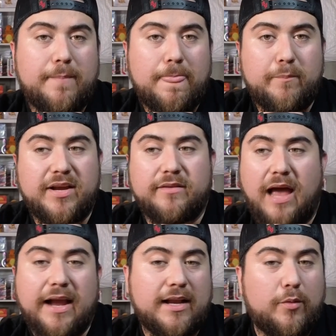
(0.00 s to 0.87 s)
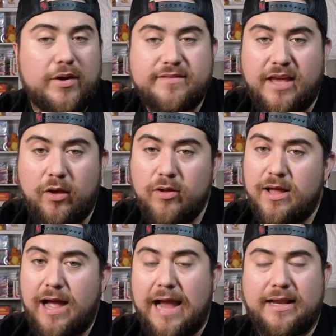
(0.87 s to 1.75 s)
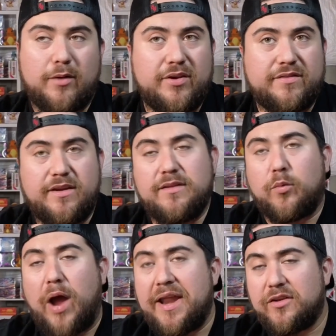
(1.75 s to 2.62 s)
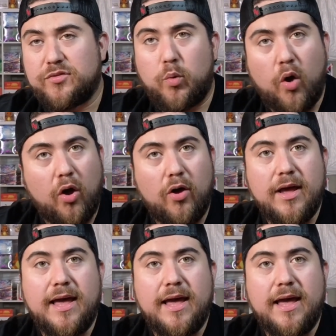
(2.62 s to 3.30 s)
Because I can already tell, I can already see the writings on the wall.